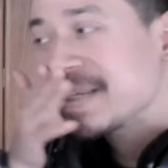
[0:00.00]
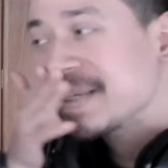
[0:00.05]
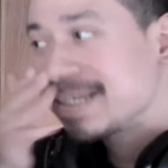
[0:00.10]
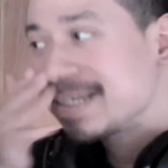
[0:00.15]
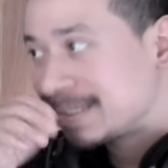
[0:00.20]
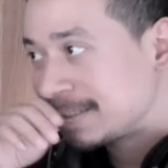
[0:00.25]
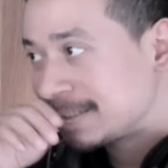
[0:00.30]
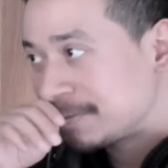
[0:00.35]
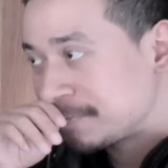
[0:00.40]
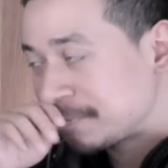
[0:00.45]

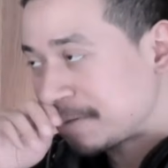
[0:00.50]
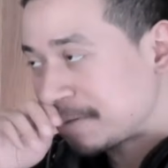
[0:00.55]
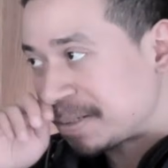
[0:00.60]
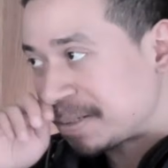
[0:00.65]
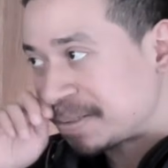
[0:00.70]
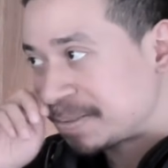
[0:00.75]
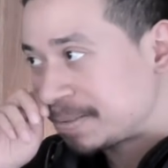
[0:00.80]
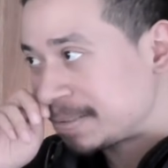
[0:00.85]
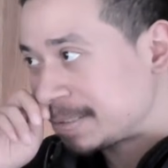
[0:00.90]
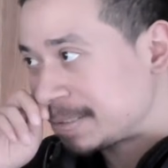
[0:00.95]
and
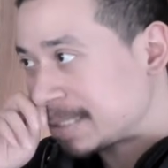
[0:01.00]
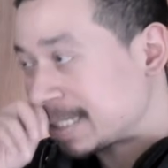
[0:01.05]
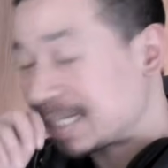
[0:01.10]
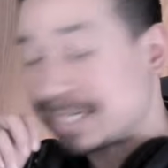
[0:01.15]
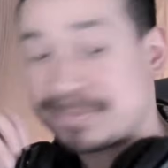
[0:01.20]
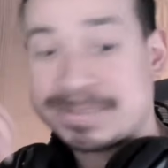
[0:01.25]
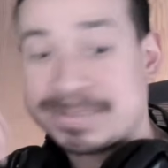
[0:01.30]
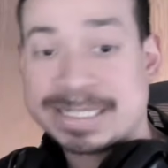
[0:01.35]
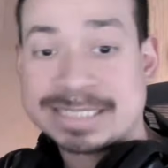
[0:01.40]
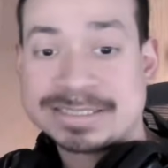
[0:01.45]
finally they
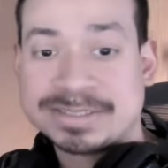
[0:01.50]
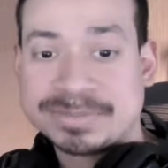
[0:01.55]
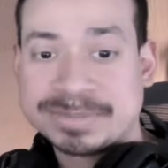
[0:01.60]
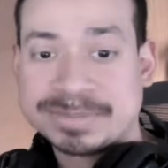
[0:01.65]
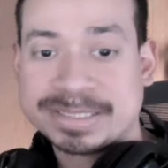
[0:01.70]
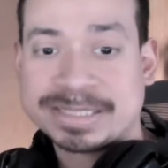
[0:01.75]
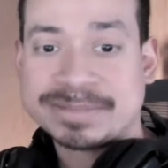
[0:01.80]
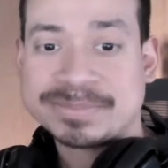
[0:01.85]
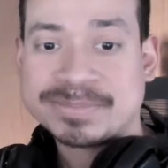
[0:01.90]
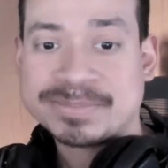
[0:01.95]
got back to
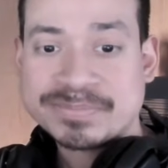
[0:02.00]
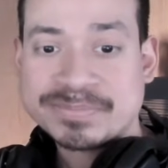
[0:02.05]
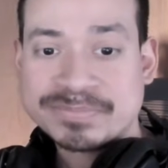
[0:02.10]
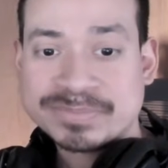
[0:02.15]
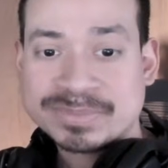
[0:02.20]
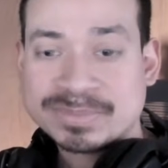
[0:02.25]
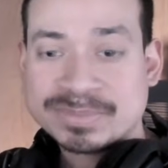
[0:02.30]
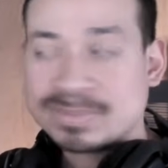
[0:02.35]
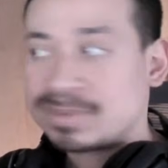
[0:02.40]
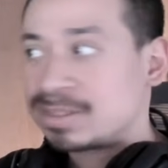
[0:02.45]
me
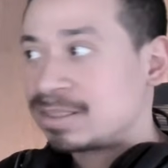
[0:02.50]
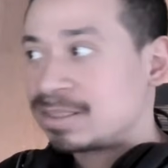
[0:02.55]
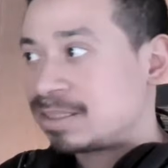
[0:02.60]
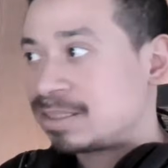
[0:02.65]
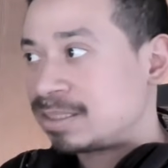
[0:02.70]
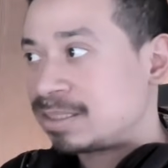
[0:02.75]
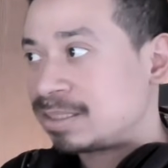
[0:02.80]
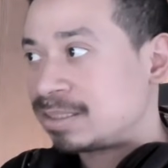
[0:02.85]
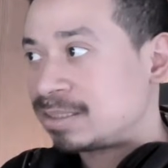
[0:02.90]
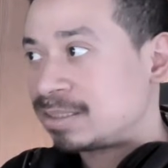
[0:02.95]

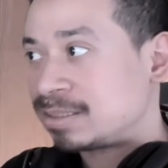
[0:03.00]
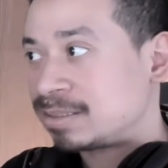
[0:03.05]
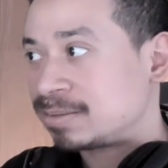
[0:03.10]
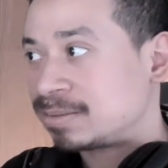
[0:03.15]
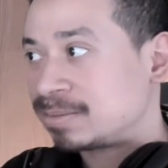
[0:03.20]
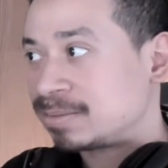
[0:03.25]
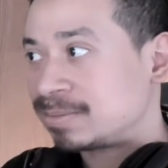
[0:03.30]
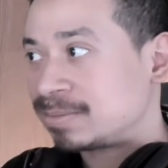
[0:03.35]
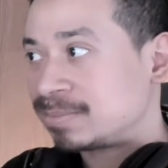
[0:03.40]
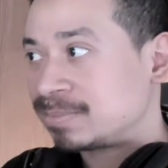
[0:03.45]

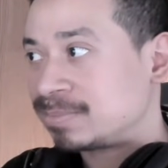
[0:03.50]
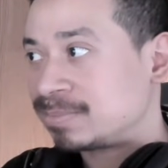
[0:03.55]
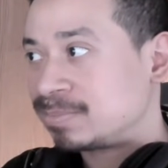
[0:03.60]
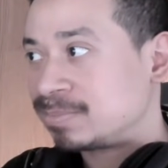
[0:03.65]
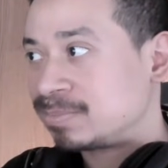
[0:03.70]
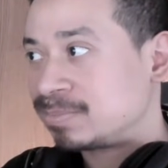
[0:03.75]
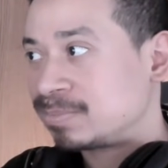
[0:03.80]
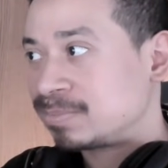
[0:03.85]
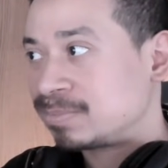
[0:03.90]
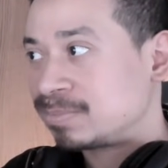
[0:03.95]

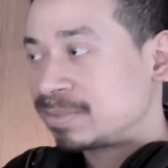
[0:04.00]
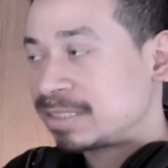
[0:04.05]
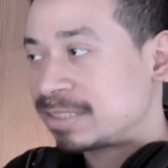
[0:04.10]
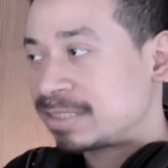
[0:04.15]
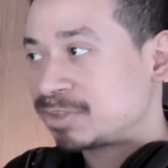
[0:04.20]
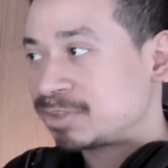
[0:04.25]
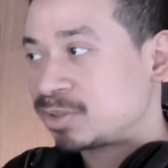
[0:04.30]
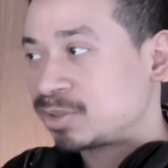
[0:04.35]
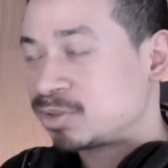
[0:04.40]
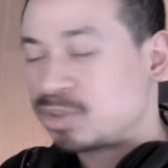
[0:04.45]
on I think
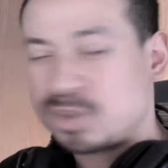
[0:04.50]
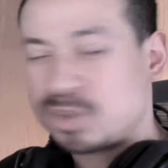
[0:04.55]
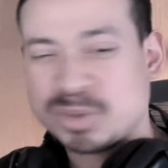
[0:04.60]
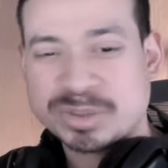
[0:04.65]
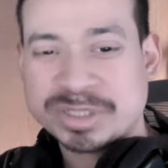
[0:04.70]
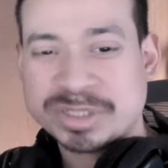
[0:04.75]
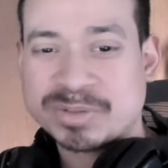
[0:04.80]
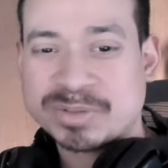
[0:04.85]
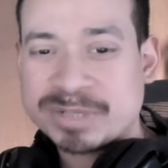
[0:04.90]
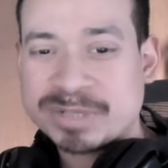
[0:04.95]
it was either
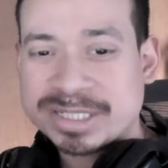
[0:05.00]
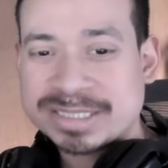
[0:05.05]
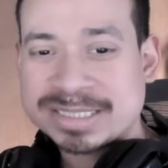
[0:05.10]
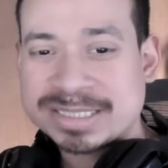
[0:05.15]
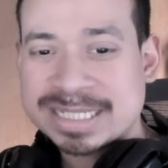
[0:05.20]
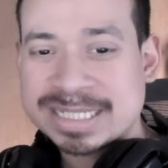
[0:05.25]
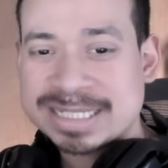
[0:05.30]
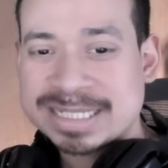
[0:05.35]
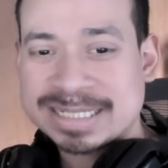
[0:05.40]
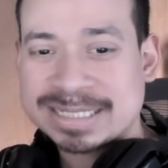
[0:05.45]
Tuesday or
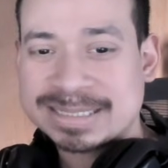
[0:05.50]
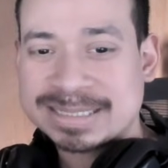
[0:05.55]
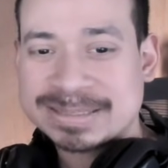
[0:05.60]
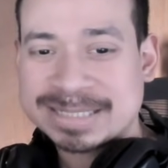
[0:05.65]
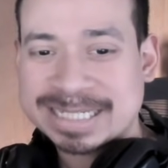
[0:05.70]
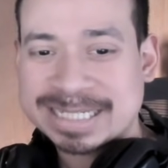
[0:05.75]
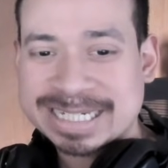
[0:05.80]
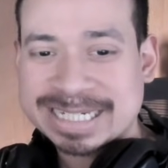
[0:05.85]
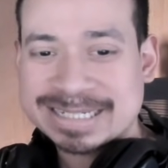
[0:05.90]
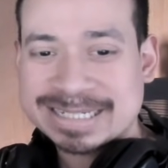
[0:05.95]
Wednesday.
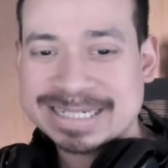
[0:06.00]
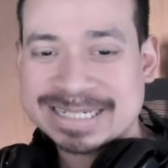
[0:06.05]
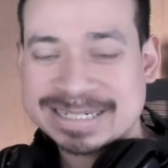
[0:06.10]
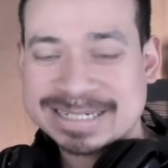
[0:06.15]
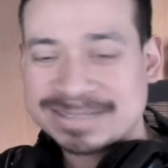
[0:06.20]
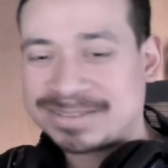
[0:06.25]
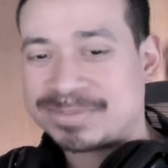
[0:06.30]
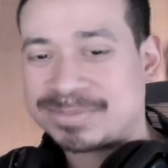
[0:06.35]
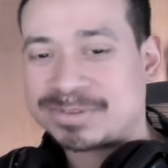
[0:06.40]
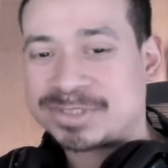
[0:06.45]
I, I can't, I
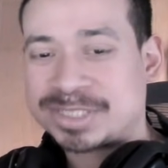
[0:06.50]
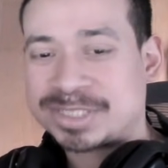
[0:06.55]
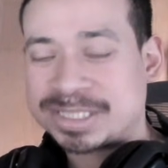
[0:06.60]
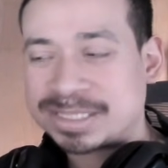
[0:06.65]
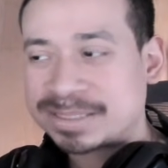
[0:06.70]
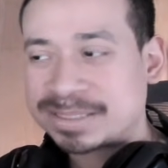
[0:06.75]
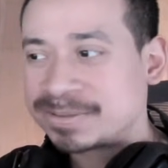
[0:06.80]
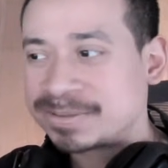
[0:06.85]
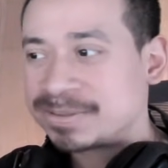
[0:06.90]
gotta double check,